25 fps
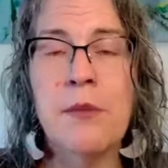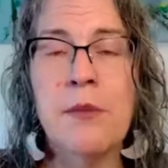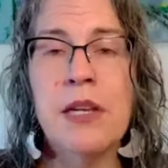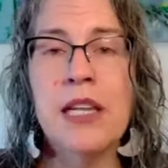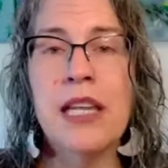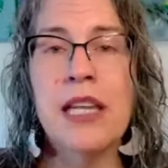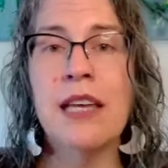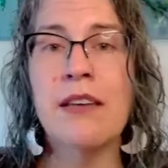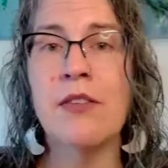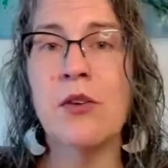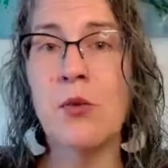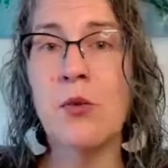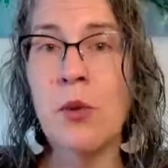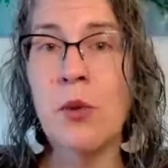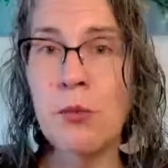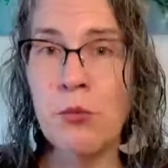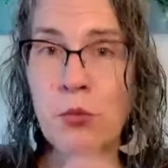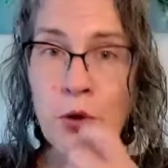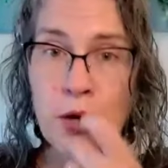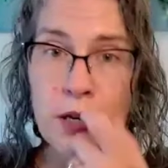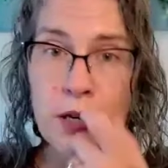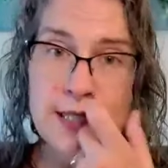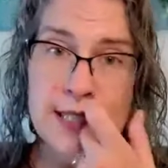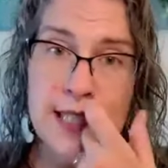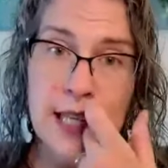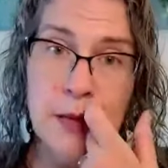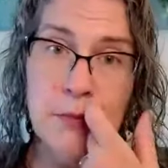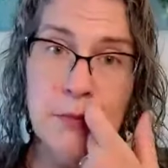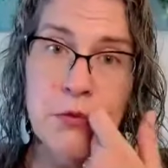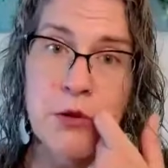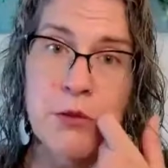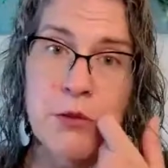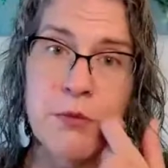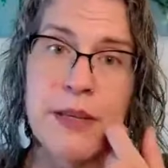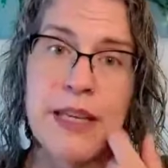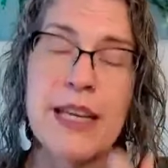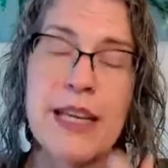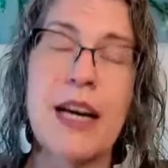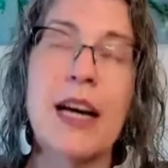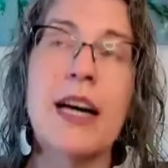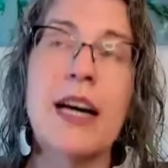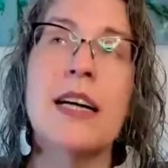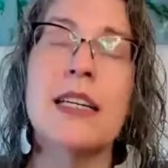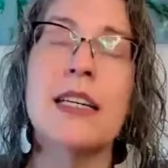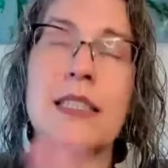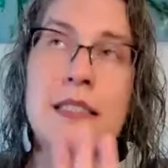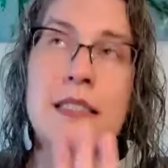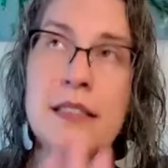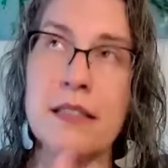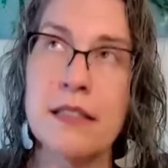And I'm going to give you one more example
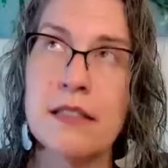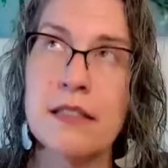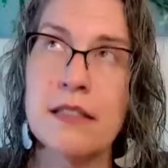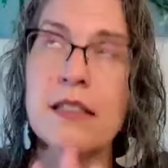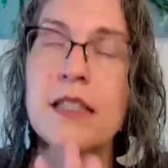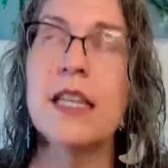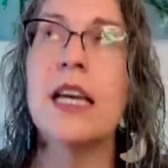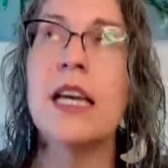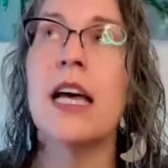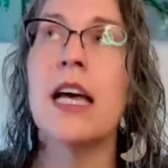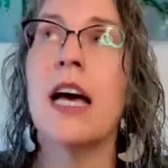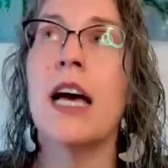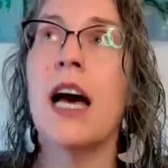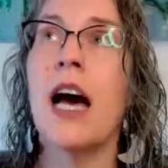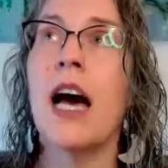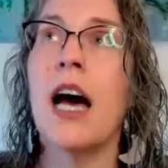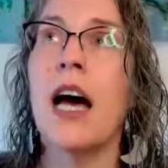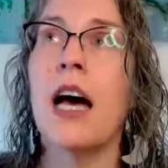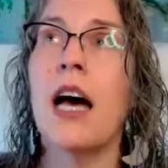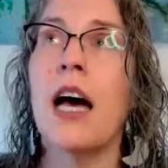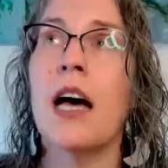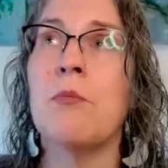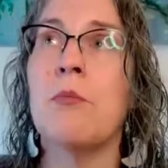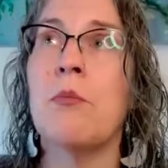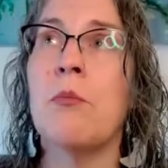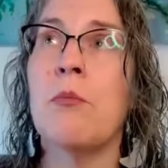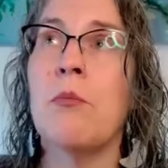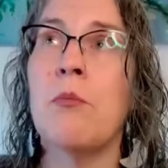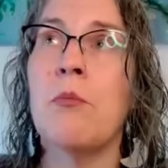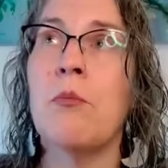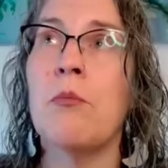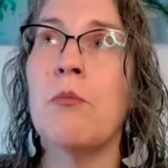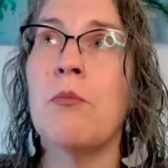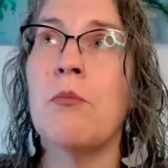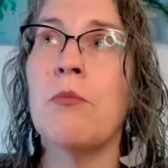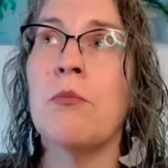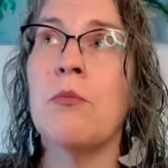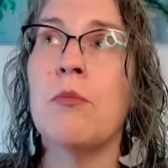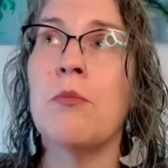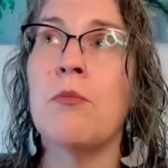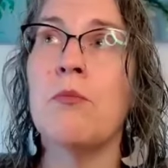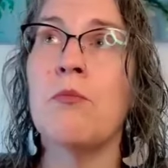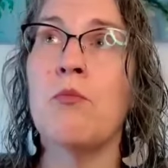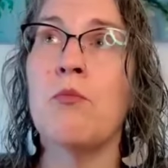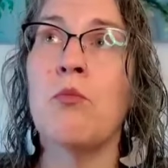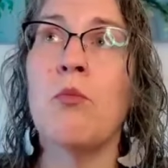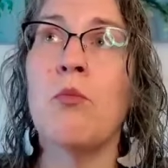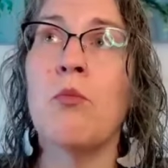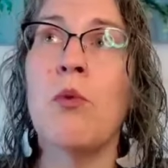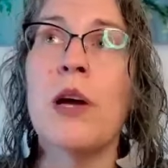because um,
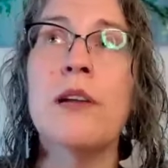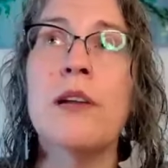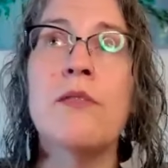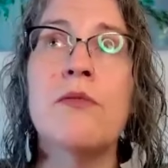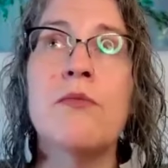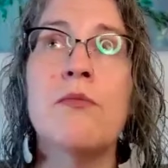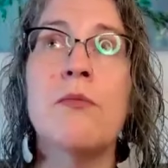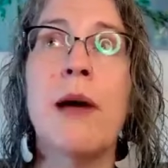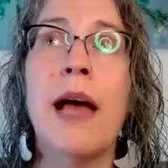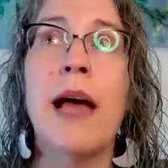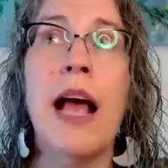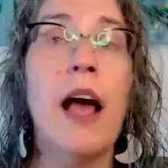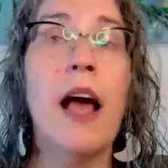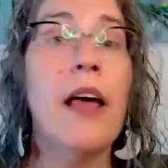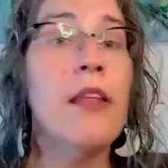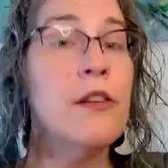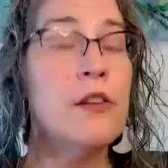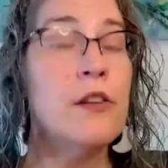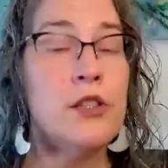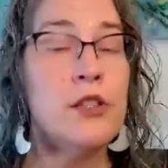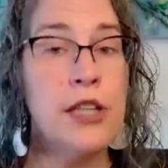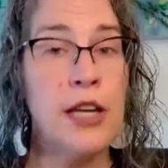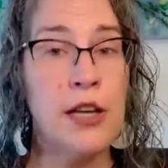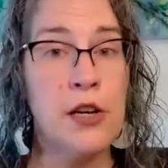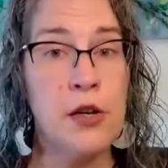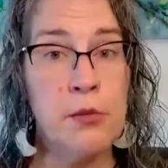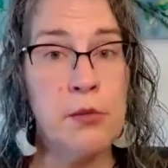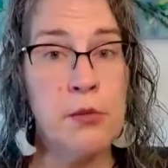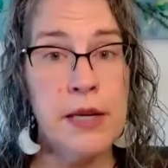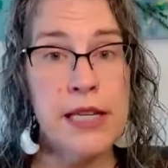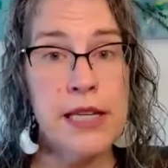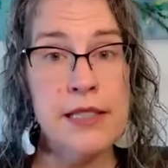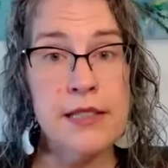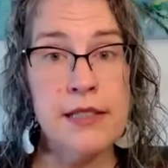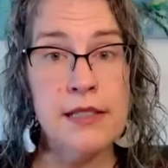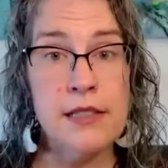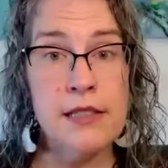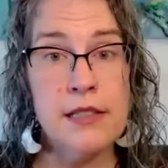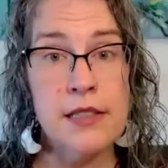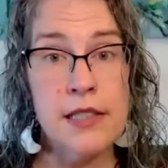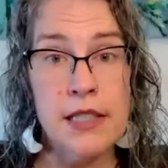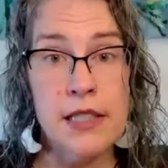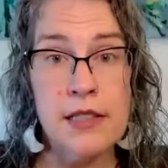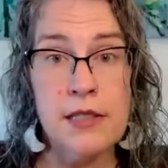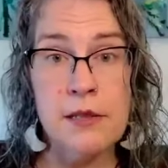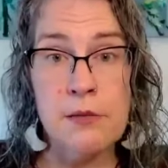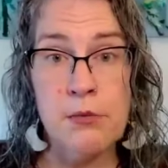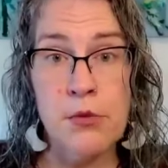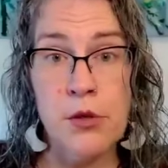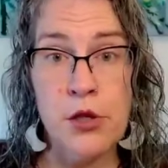One of my other shadow pieces
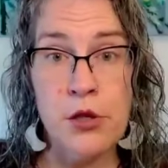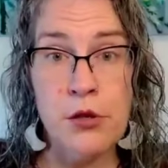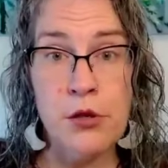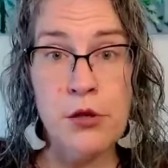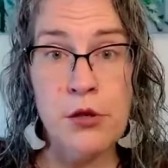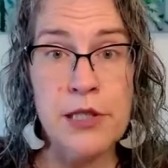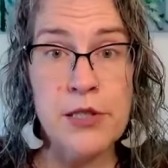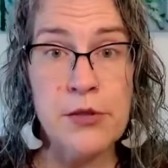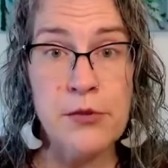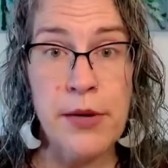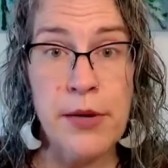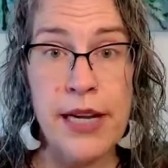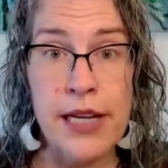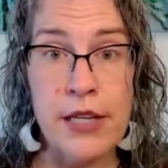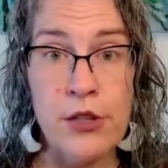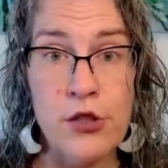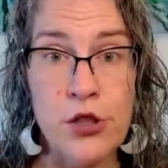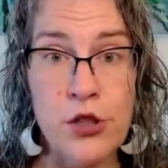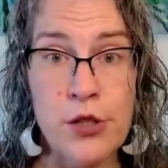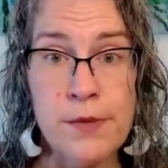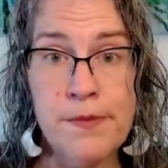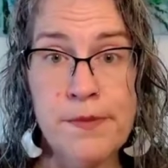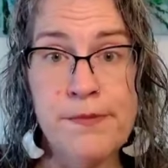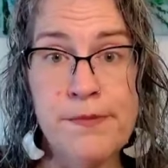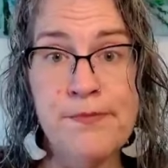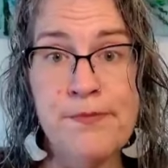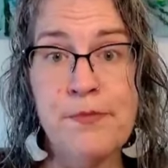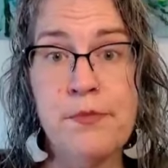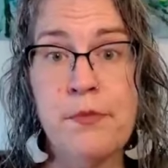is murderous rage.